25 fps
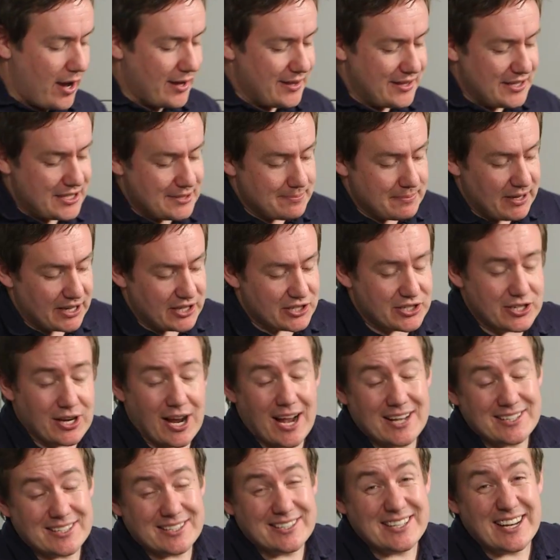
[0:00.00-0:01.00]
this mixture,
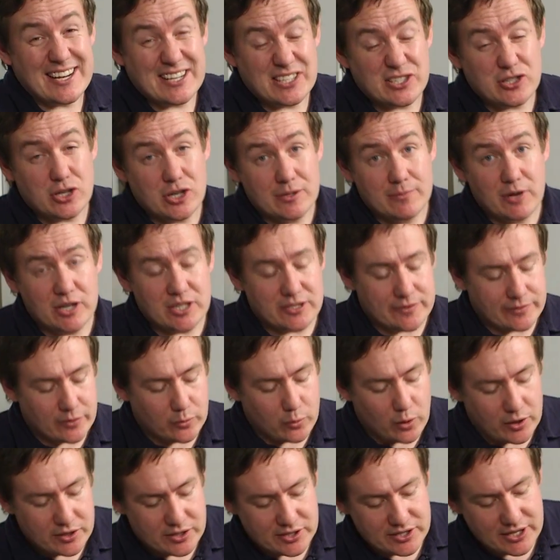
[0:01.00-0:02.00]
as I say, it's too much for
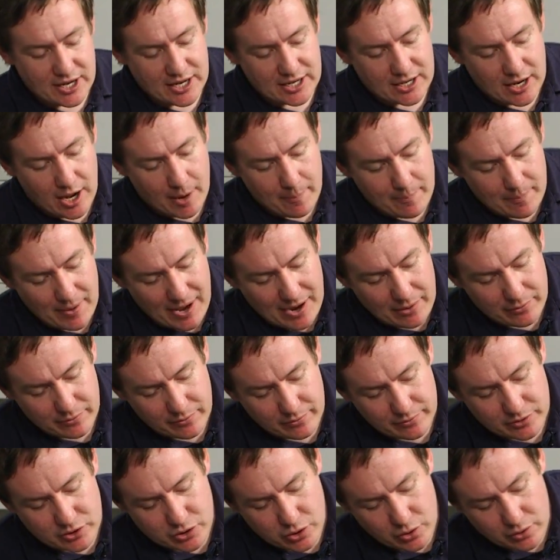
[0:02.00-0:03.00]
one tin,
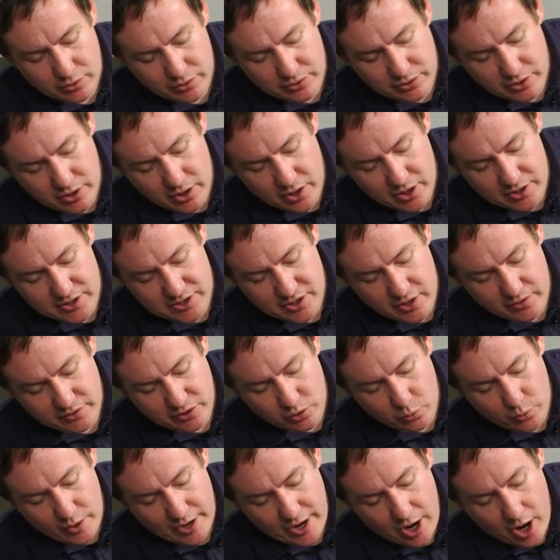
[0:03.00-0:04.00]
about 2/3 of
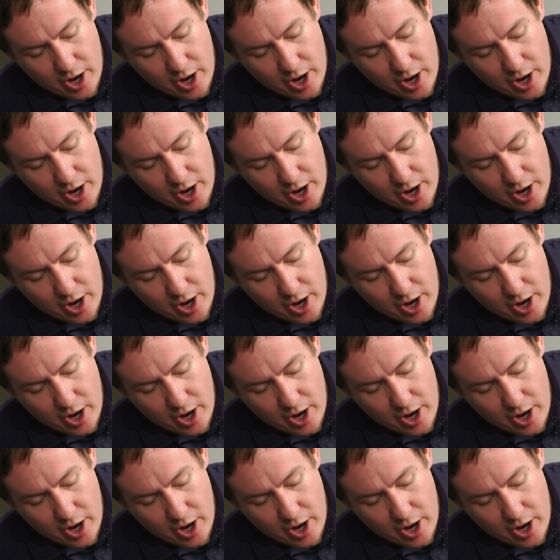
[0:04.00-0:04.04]
the way